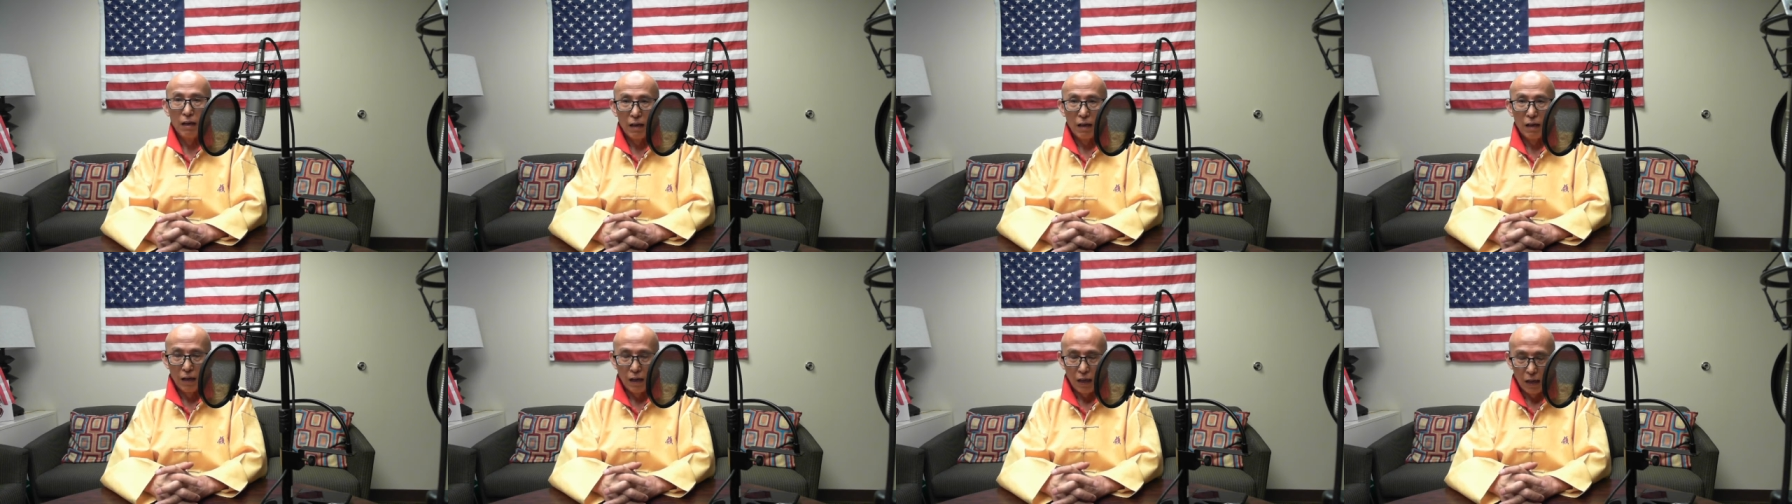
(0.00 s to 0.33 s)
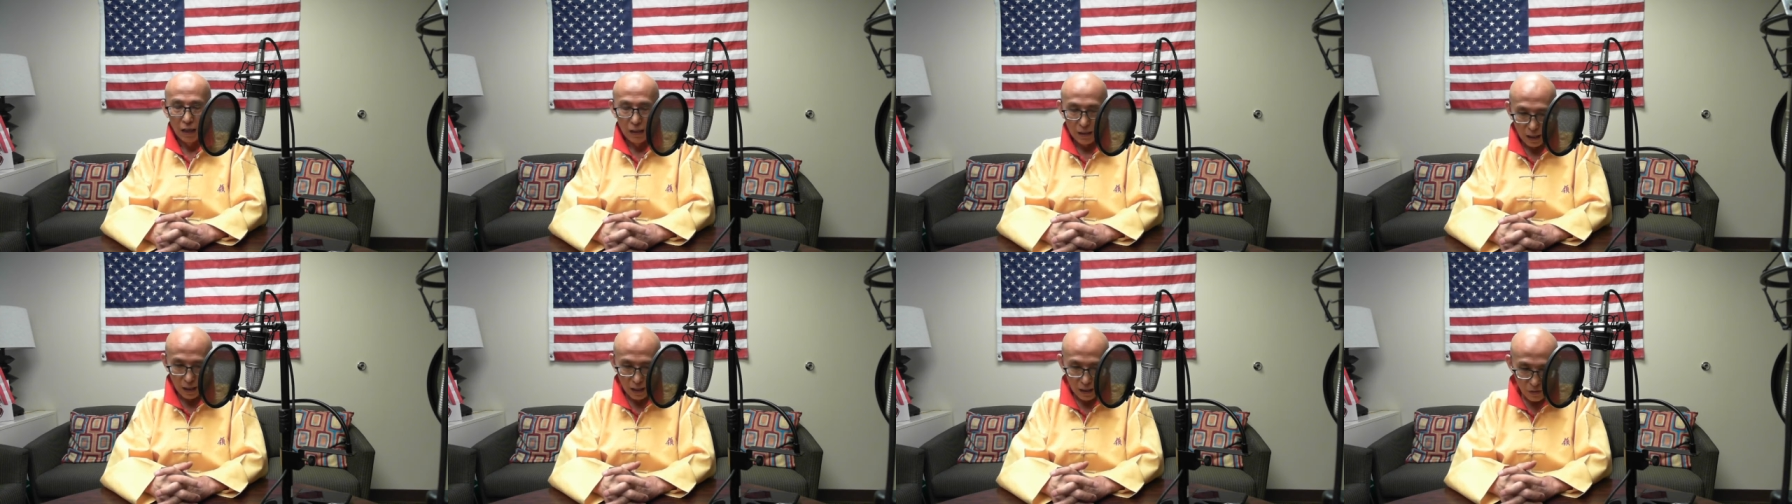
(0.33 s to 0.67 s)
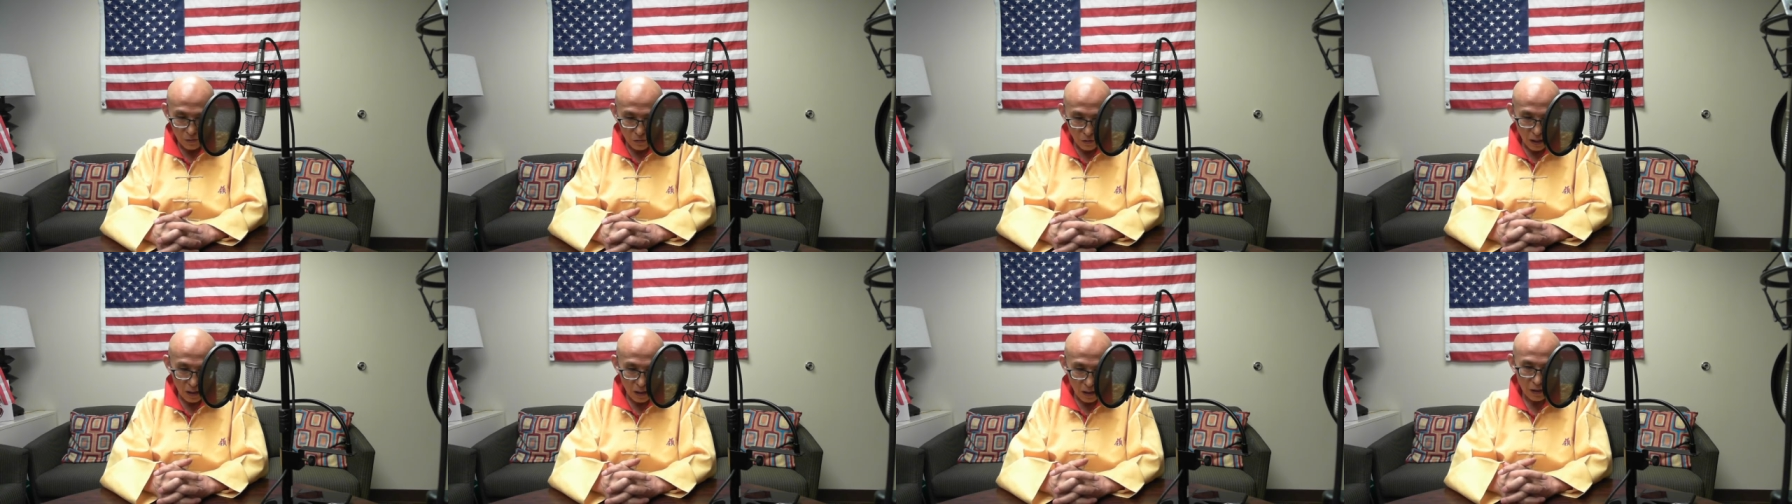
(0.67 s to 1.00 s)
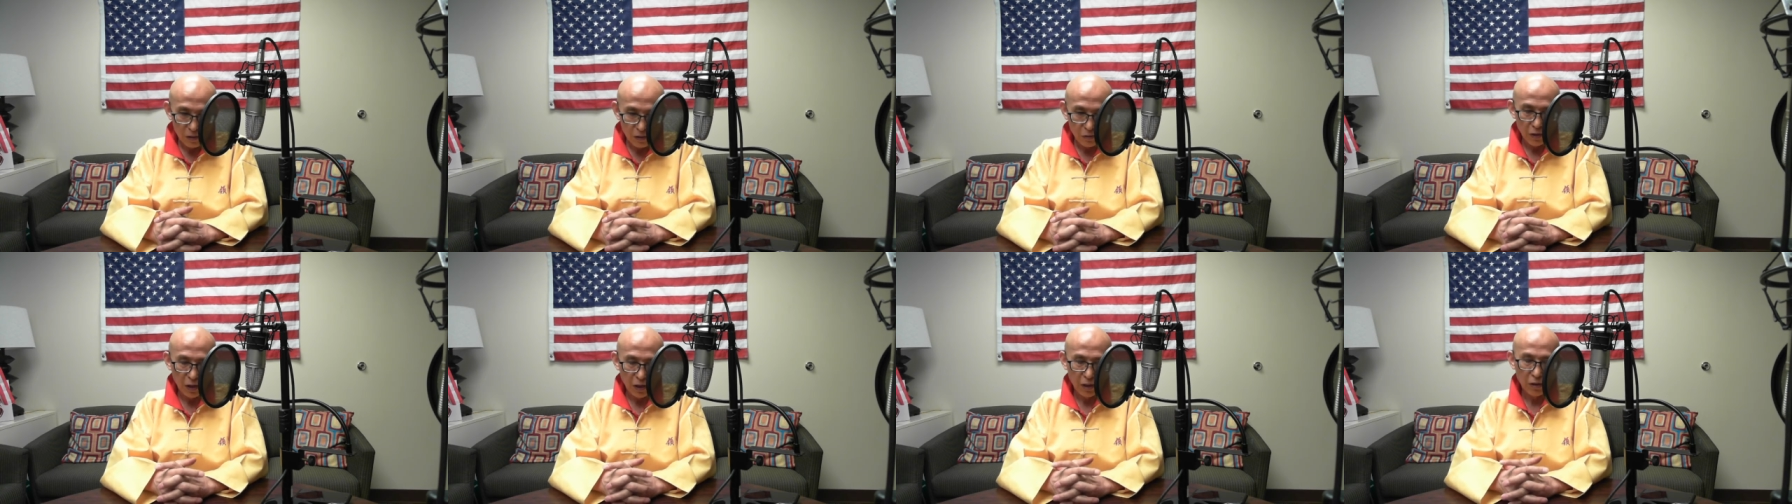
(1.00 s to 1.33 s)
and he runs
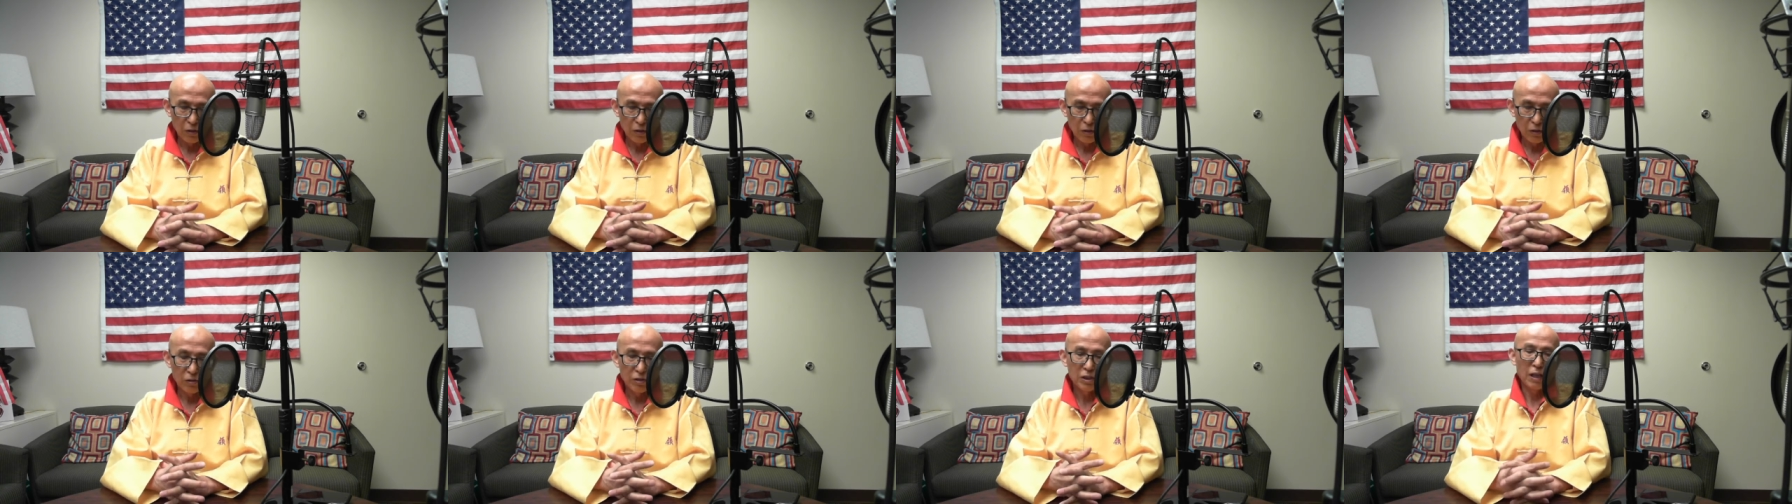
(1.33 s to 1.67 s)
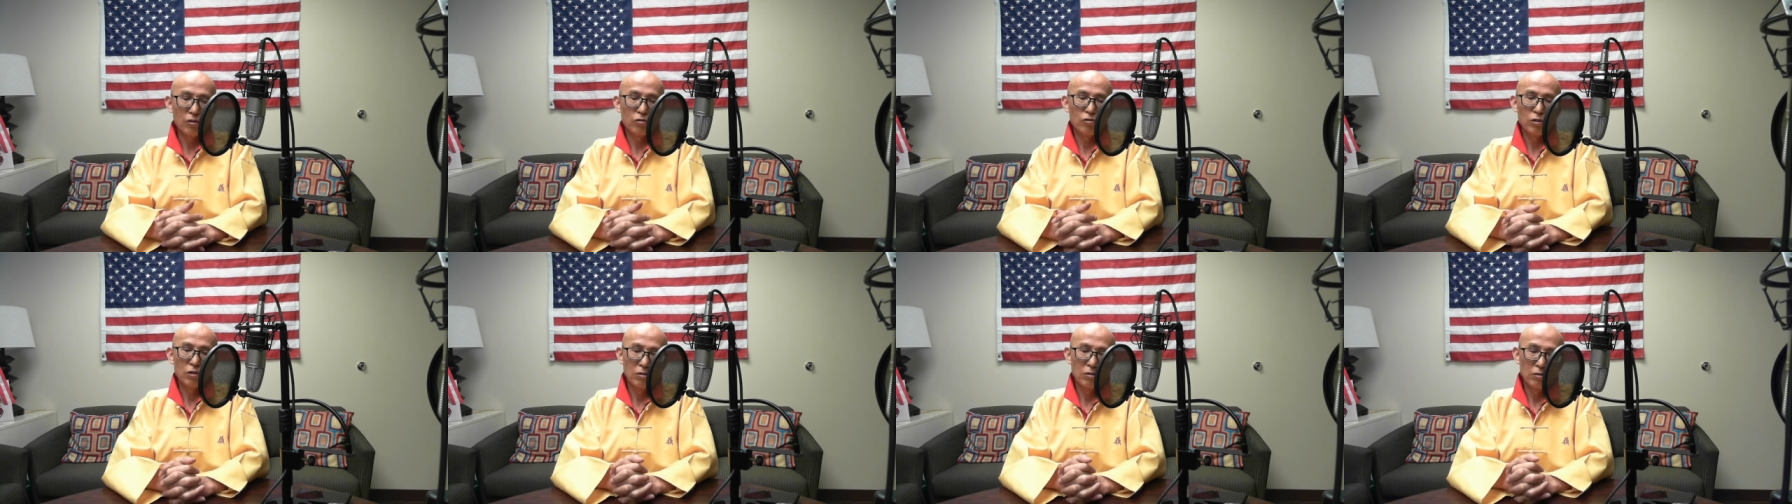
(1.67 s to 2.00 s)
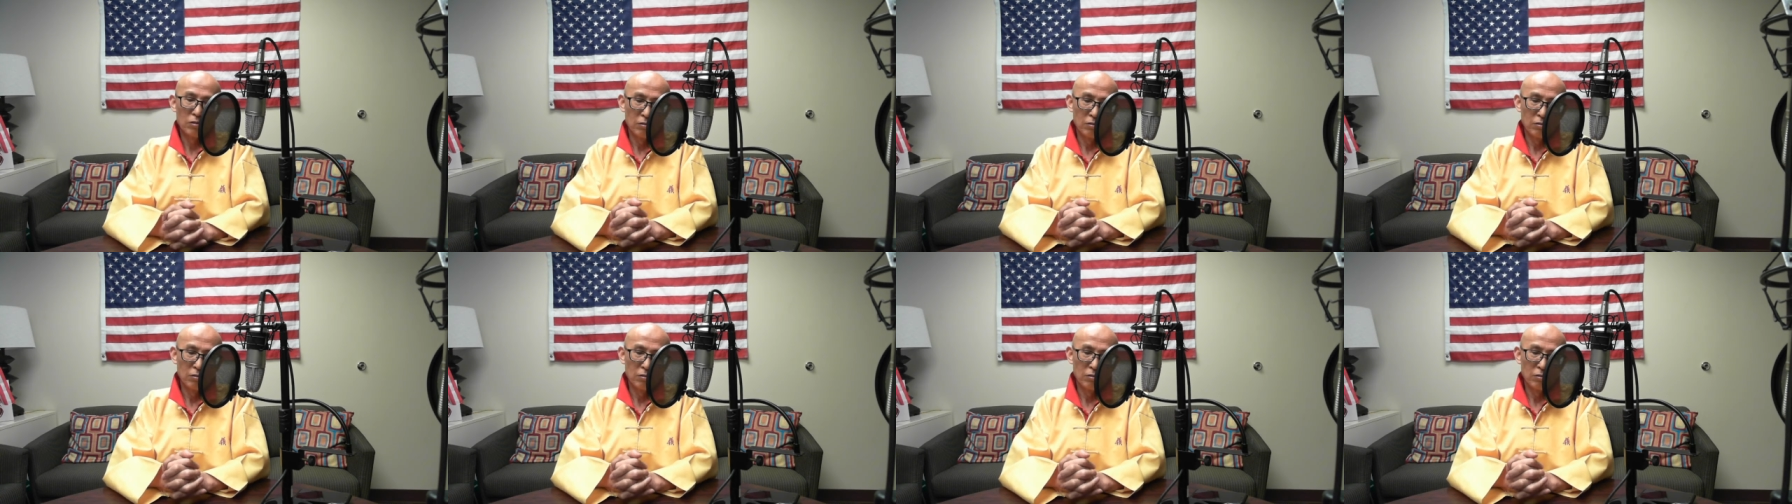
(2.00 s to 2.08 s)
a radio station.